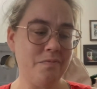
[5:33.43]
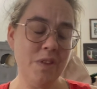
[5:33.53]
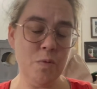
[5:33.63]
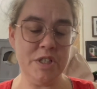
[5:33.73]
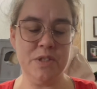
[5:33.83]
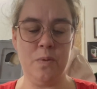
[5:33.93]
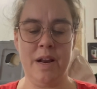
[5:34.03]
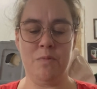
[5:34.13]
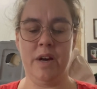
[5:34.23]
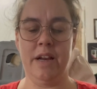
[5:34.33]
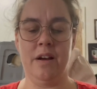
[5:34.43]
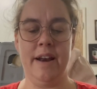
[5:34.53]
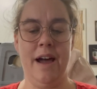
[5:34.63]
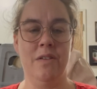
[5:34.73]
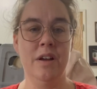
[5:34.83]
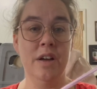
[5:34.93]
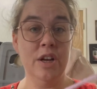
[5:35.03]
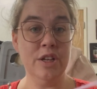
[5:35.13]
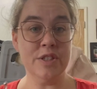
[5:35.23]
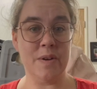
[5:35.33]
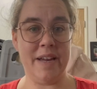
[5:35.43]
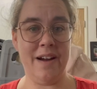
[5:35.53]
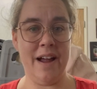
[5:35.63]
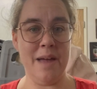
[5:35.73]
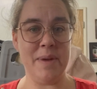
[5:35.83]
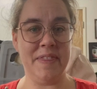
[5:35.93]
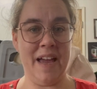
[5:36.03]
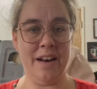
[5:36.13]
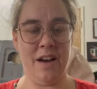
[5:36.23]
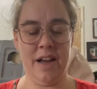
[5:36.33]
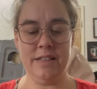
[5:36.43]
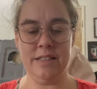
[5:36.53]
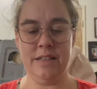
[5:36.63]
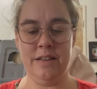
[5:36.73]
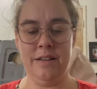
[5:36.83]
which is what I'm working on now. So here I am at that knot.